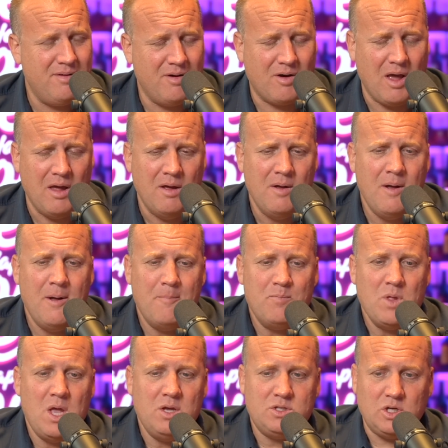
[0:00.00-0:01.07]
Okay.
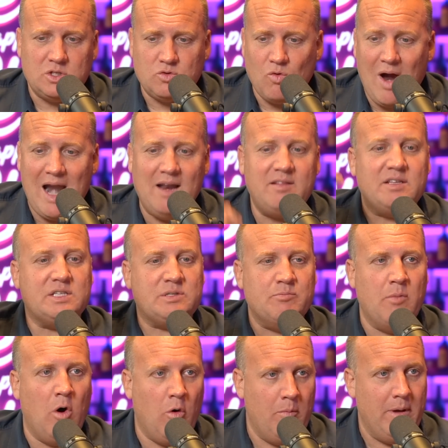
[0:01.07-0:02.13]
So it's right at this
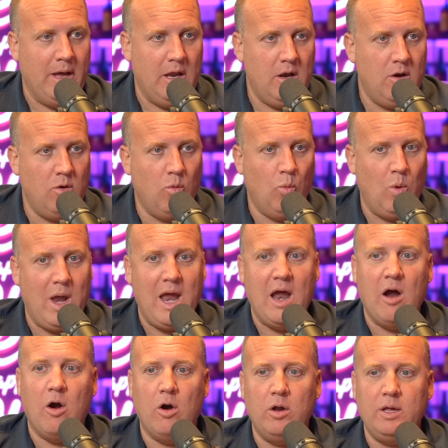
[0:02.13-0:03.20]
moment
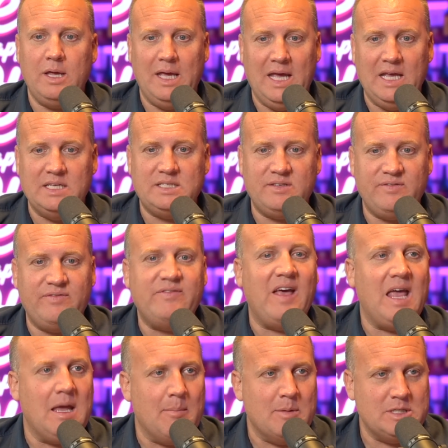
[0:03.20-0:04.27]
where his
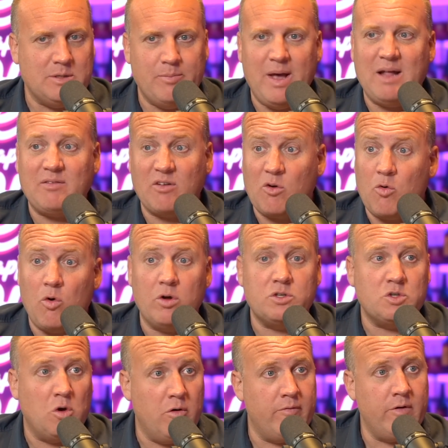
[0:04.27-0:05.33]
fame is about to cross
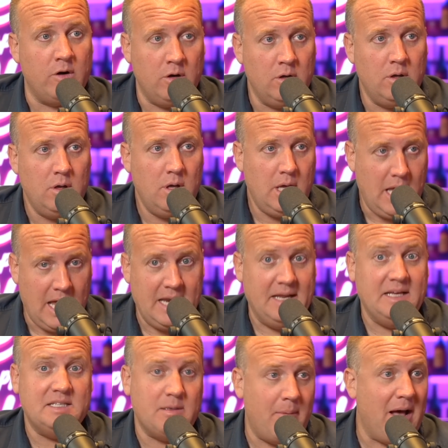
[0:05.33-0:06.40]
over and
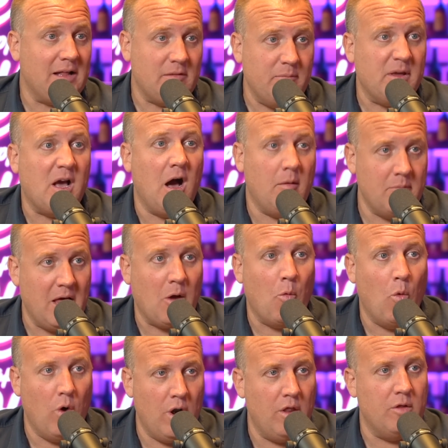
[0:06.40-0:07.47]
he's about to become like
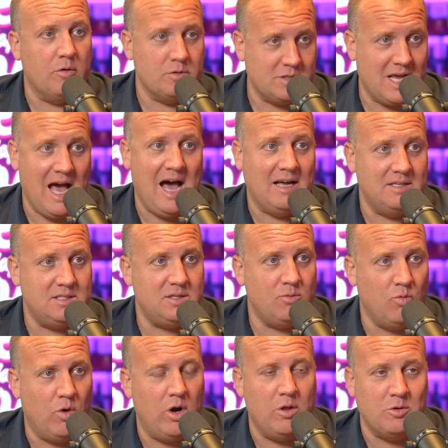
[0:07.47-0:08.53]
one of those guys,
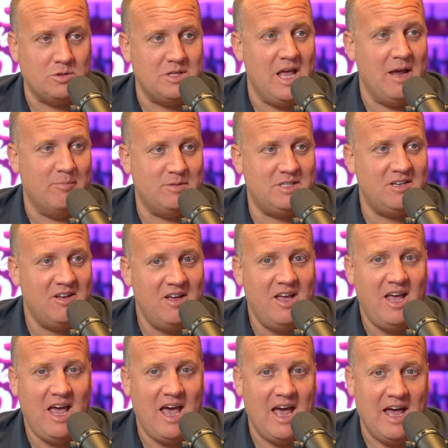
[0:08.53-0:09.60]
one of those names.
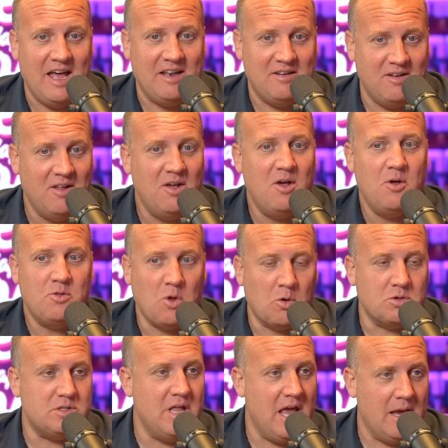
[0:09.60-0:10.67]
And those
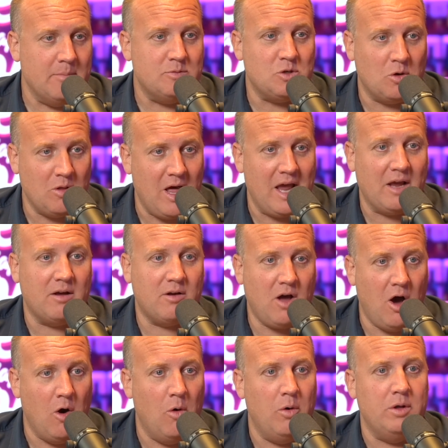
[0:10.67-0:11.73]
names are like
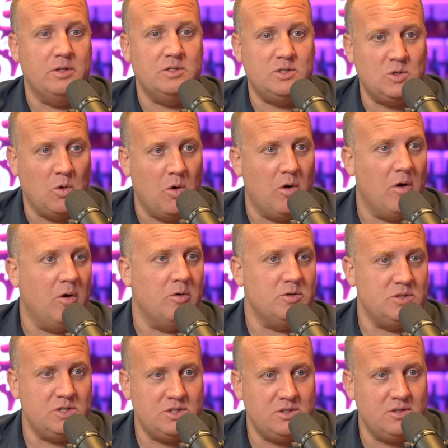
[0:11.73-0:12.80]
Cohen,
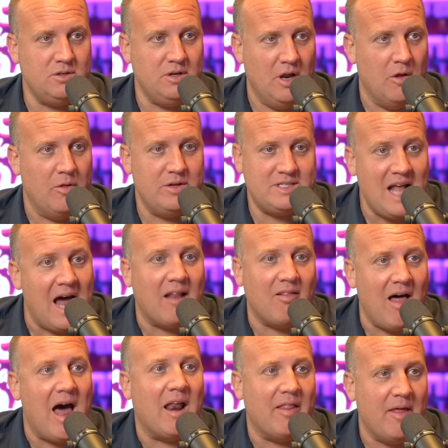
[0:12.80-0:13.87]
Soros, there's not a
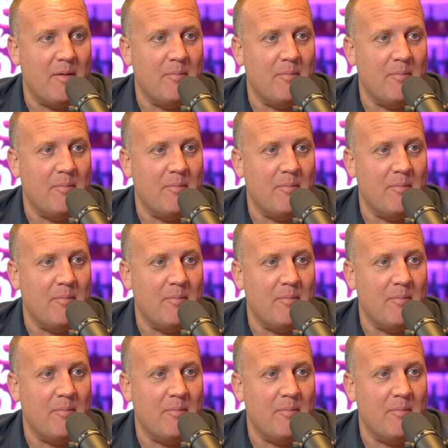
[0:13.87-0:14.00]
lot of them.